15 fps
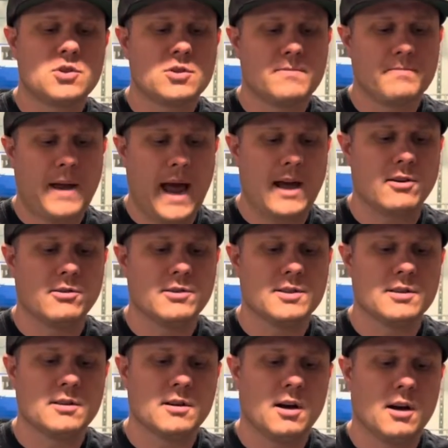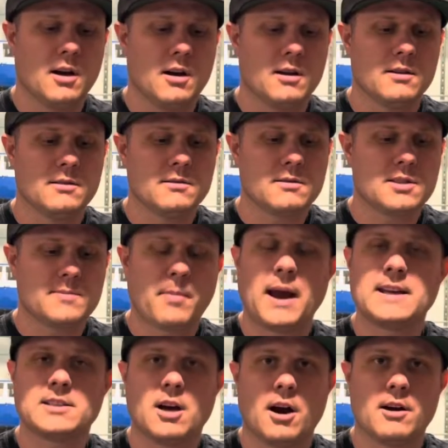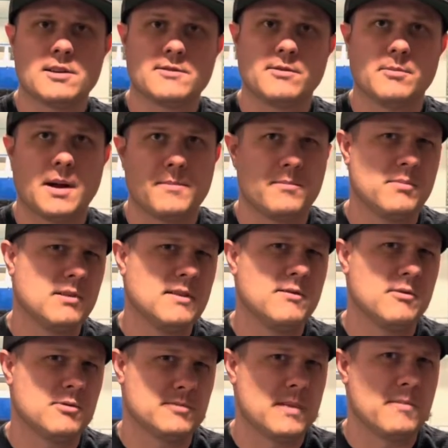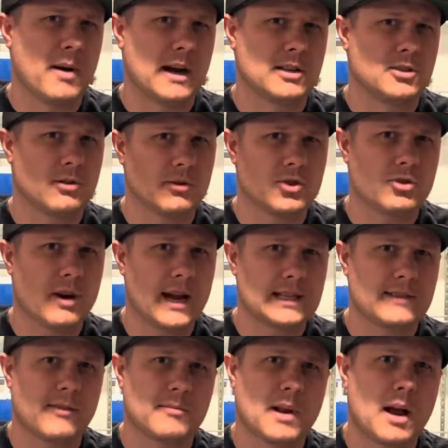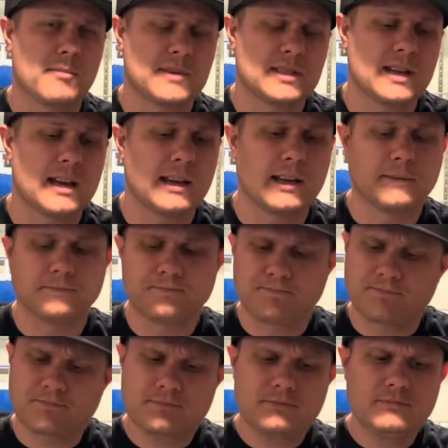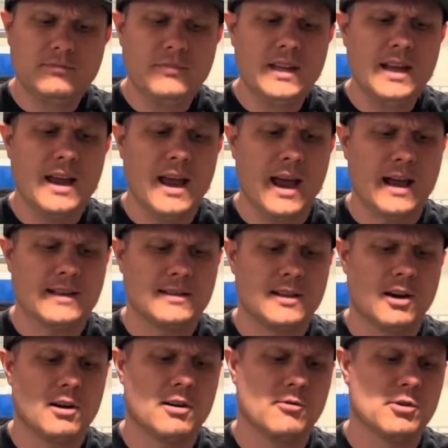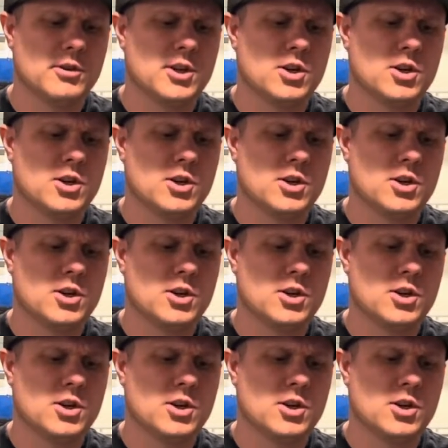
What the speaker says: patterned spike tires from, I believe it was made by Duratrax, if I'm not mistaken. And they're a really